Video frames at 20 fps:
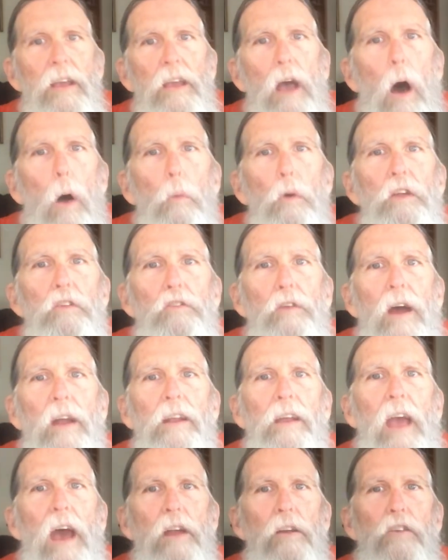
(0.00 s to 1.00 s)
always try
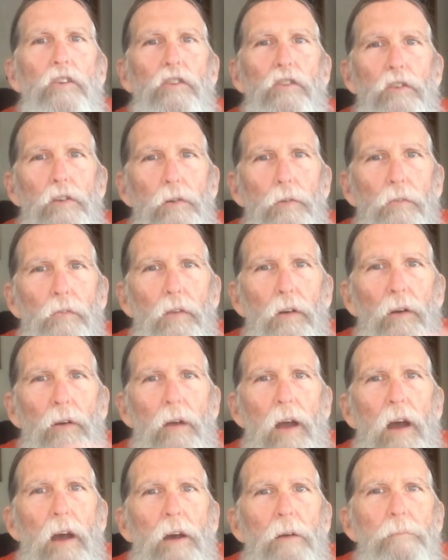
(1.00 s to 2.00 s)
to kind of shoot
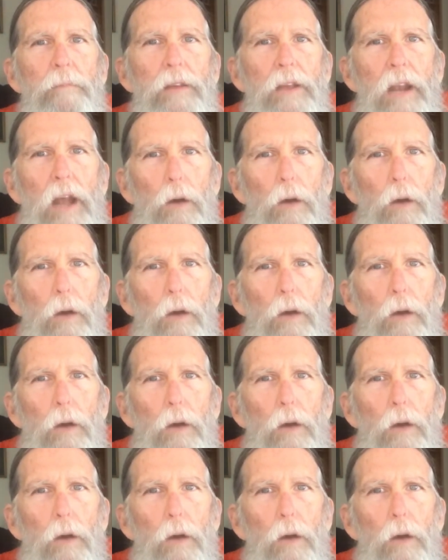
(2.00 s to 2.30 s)
for